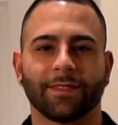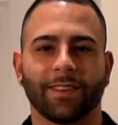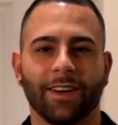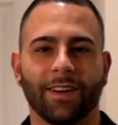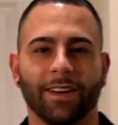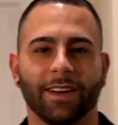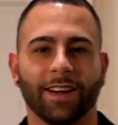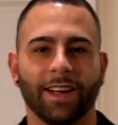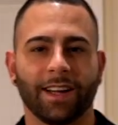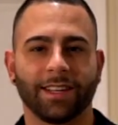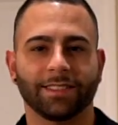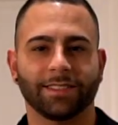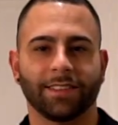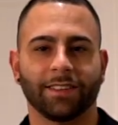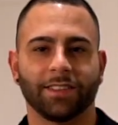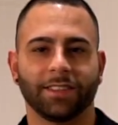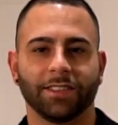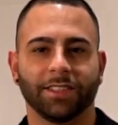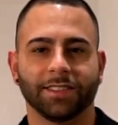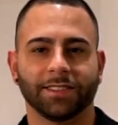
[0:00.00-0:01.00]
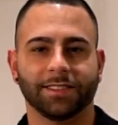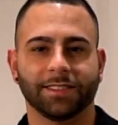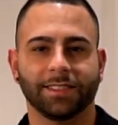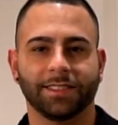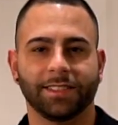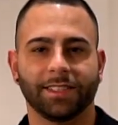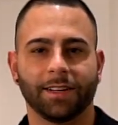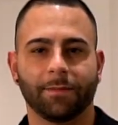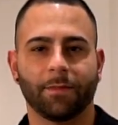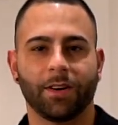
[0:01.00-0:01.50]
All right, guys, you can
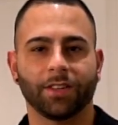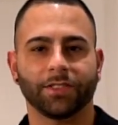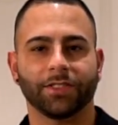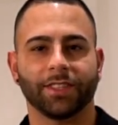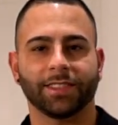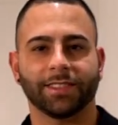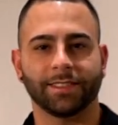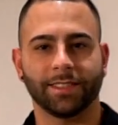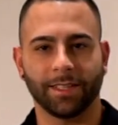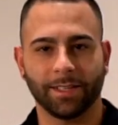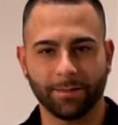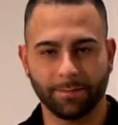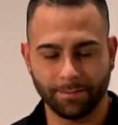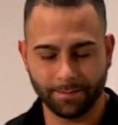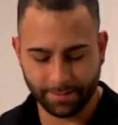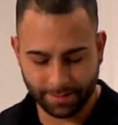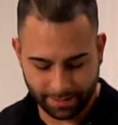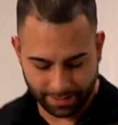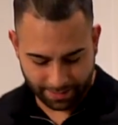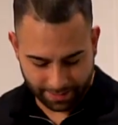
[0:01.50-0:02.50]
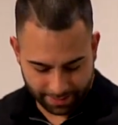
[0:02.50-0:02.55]
see I'm all dressed up.